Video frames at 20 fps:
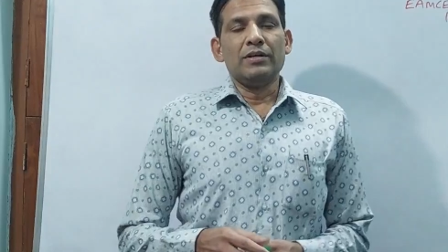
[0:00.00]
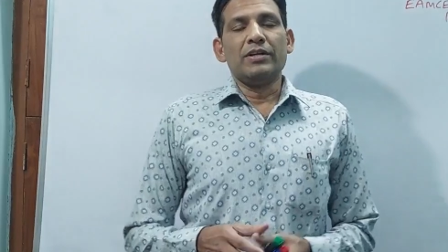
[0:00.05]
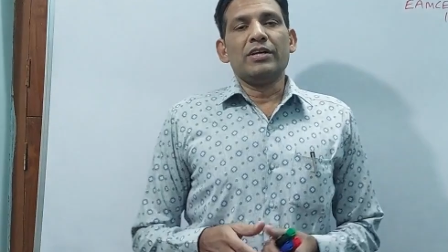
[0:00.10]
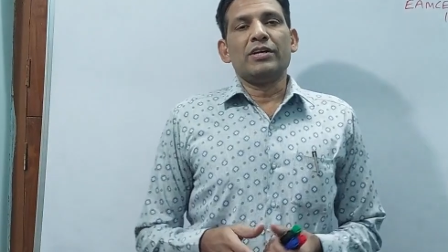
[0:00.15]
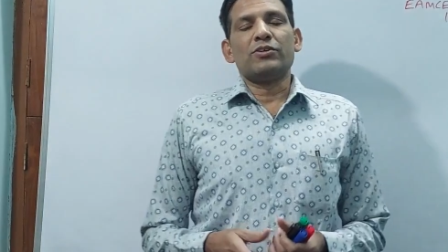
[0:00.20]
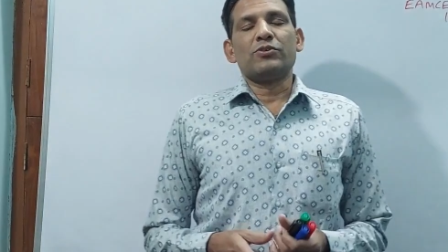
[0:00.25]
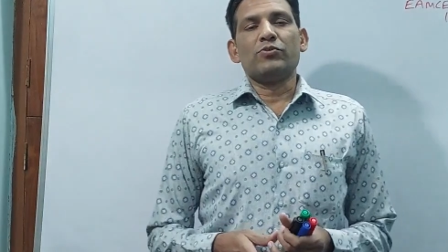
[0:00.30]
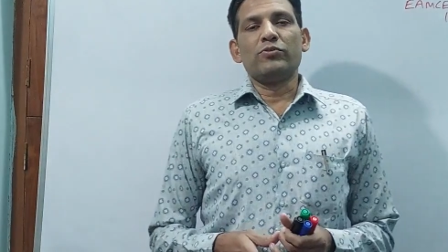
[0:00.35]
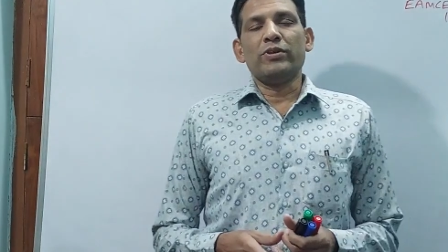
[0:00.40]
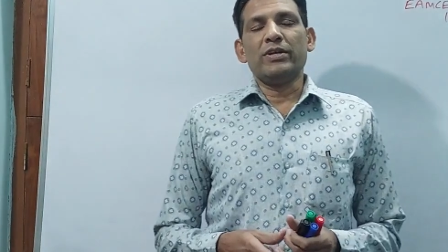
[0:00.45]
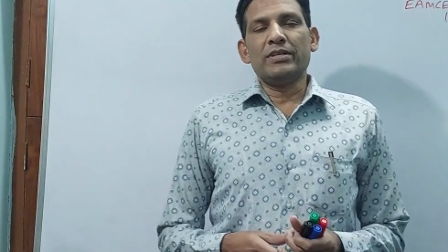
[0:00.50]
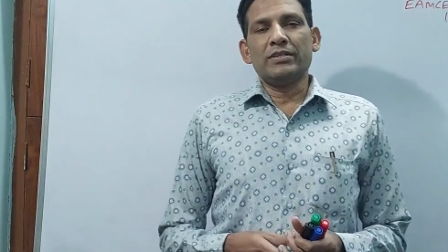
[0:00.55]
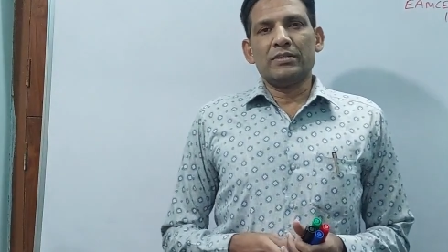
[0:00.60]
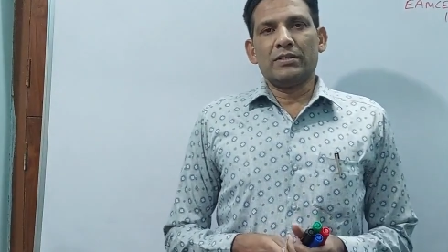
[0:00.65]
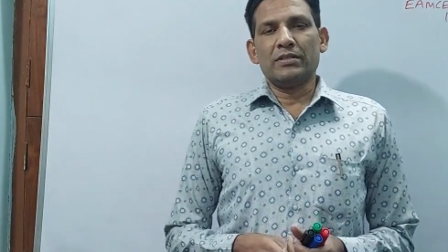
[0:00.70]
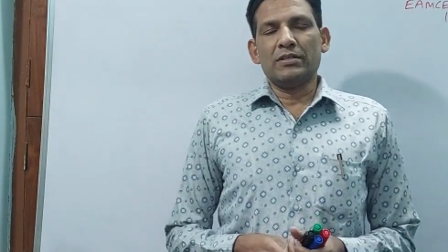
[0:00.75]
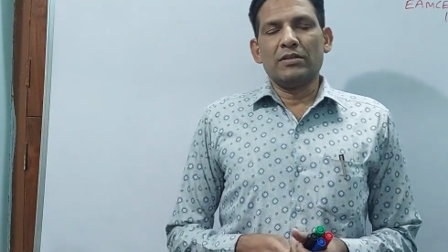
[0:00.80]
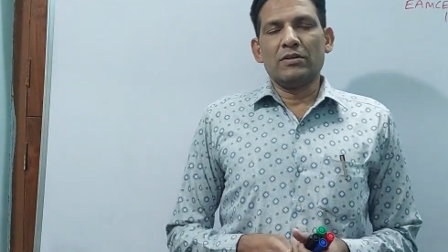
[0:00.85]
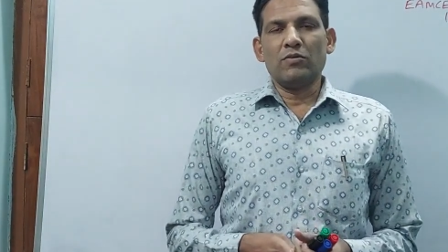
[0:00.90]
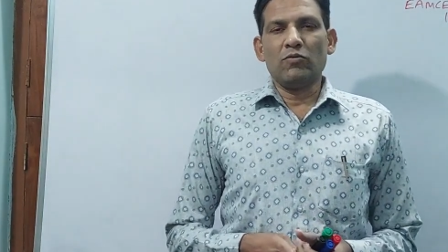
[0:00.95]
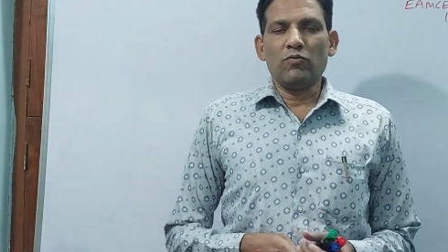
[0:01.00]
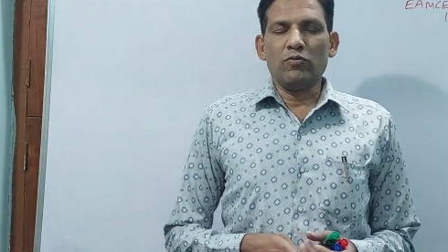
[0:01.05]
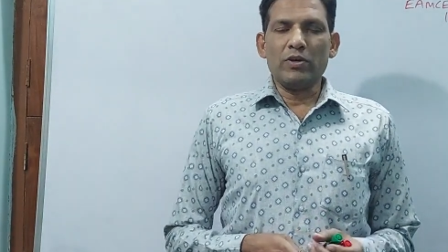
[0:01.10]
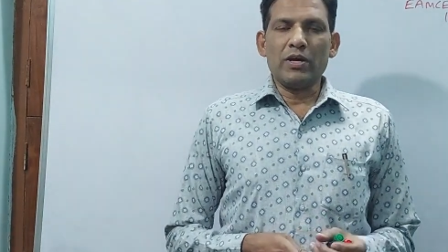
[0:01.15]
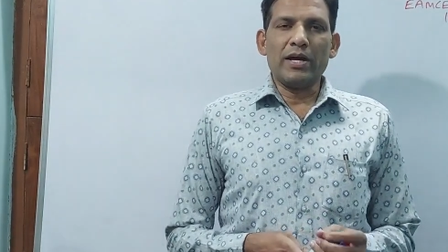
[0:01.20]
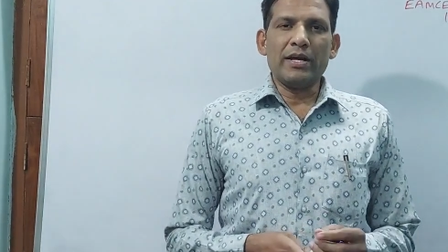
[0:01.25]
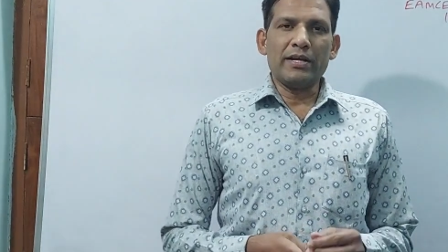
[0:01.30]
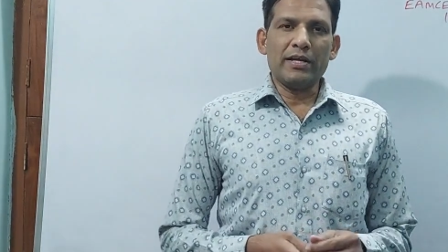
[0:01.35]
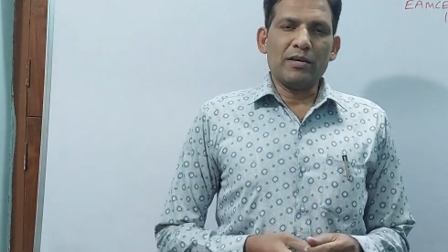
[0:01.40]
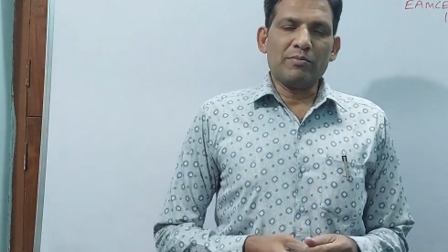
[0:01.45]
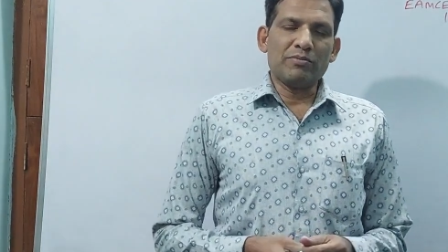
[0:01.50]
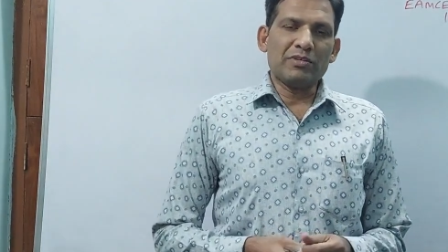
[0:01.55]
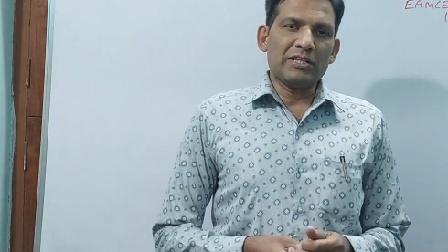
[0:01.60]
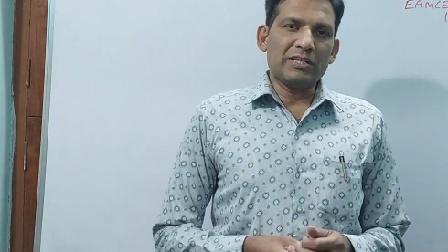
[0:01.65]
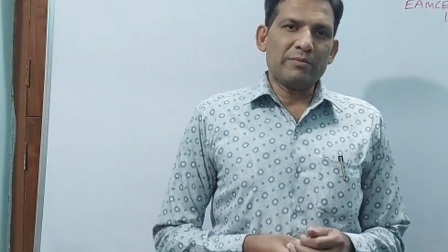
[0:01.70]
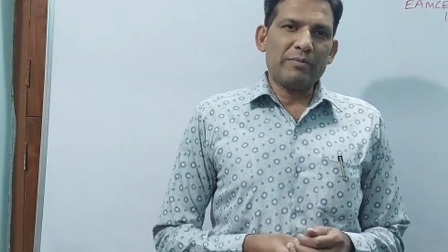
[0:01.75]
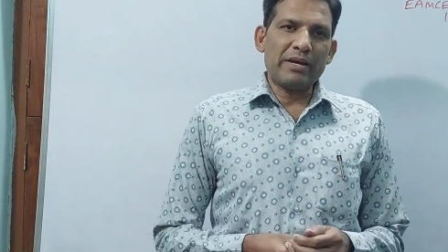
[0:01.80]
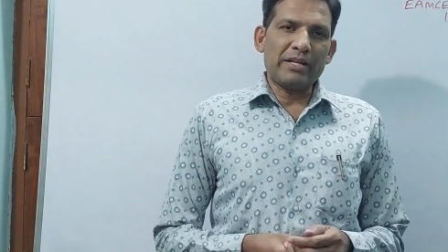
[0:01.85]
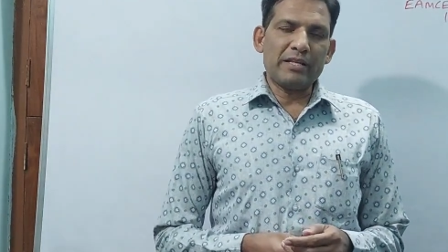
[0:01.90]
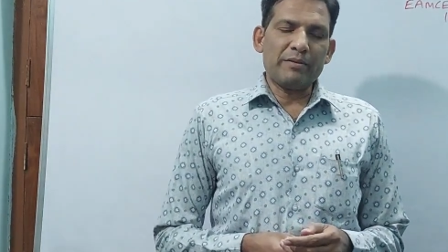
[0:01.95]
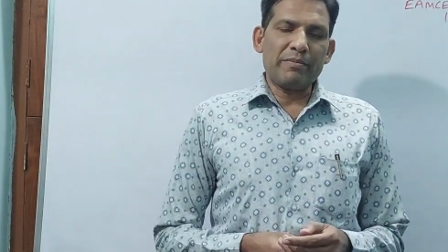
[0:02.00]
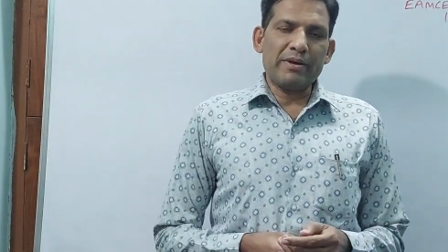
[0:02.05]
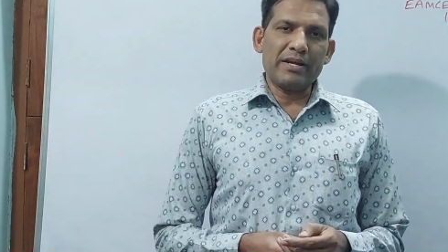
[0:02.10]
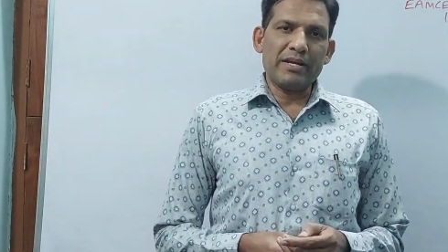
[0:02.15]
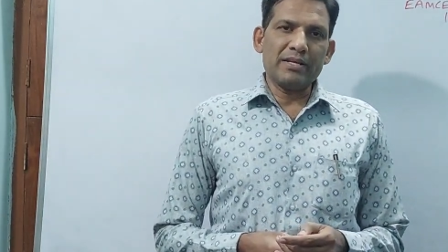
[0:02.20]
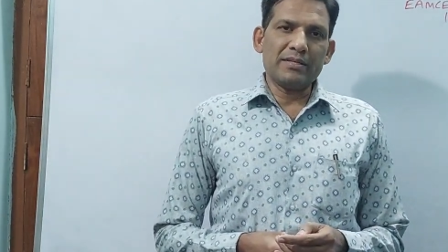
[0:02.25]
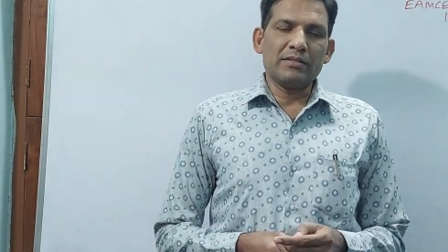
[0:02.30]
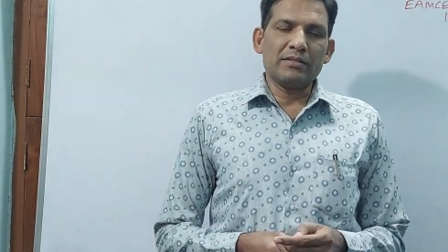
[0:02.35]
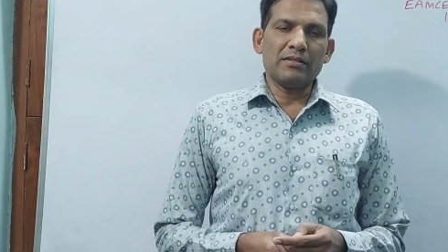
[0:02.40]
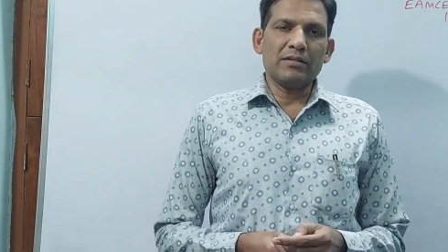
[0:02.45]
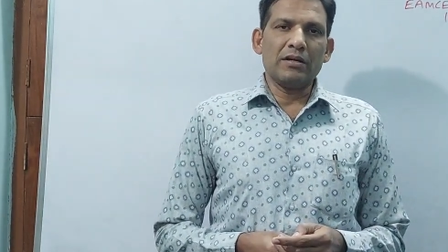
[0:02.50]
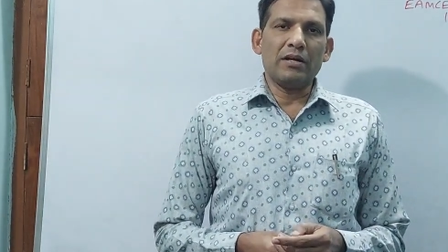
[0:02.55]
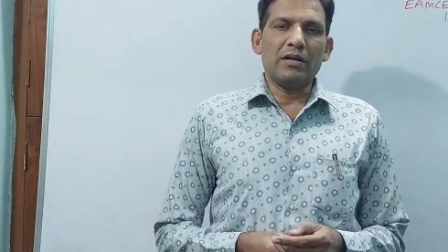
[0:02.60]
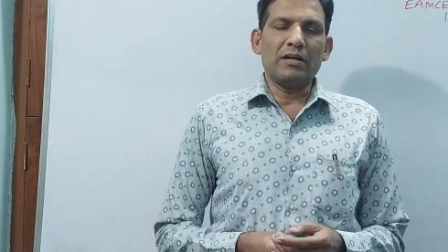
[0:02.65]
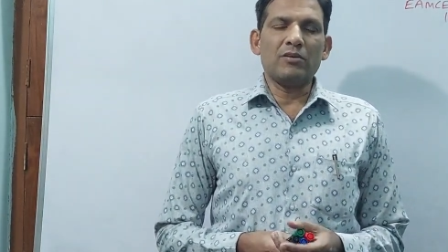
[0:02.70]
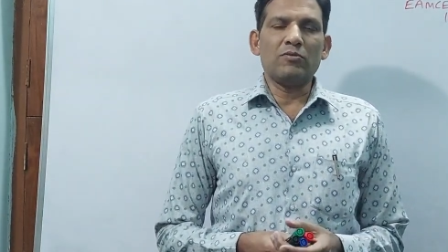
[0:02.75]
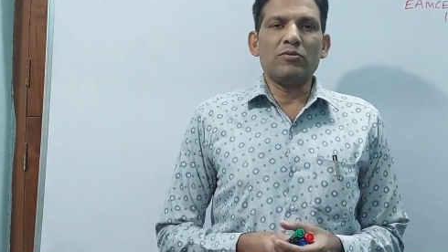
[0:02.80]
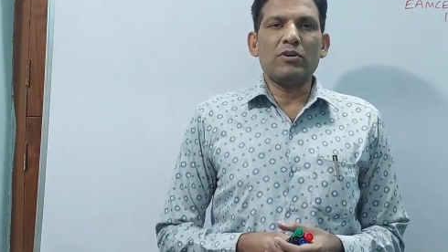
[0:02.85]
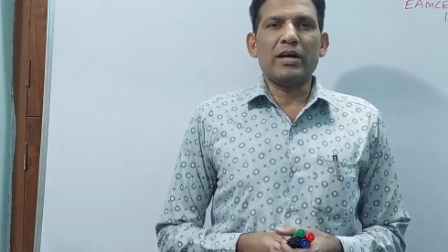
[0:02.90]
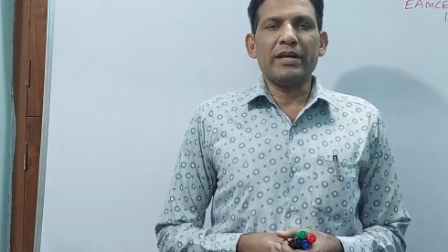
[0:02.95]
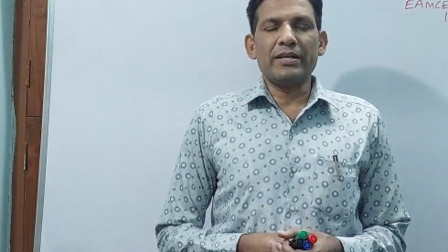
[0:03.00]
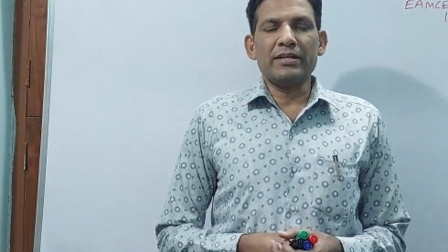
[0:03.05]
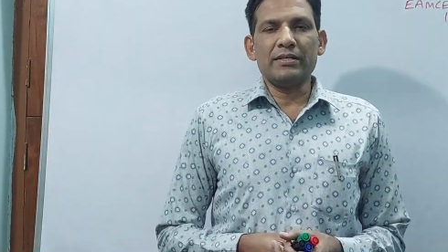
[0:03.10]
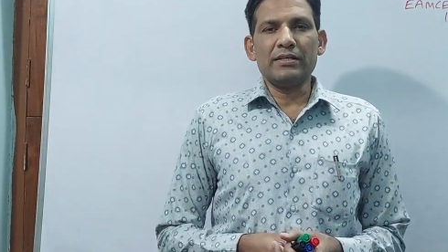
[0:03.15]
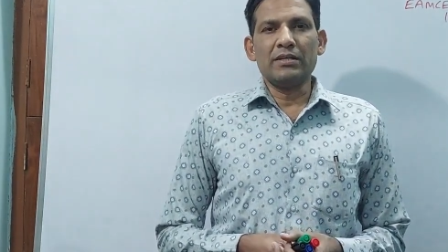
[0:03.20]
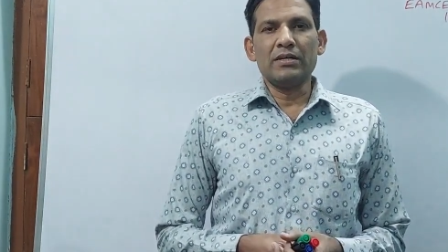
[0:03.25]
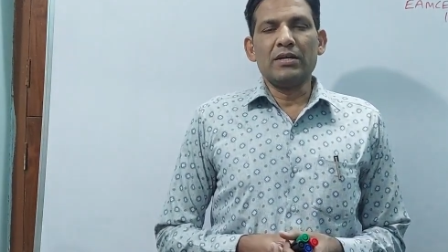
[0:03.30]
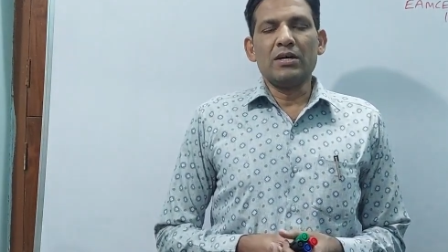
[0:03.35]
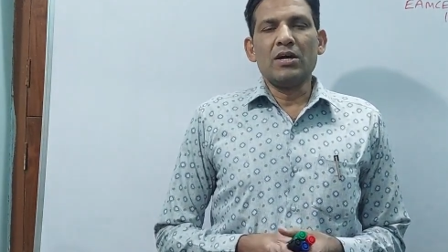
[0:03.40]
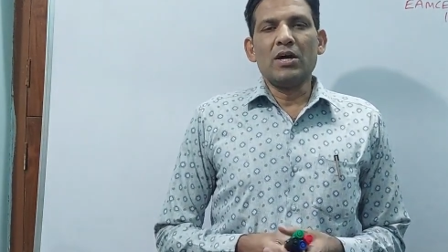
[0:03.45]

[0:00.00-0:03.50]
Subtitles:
Dear students, we are in Eamcet mathematics and we are in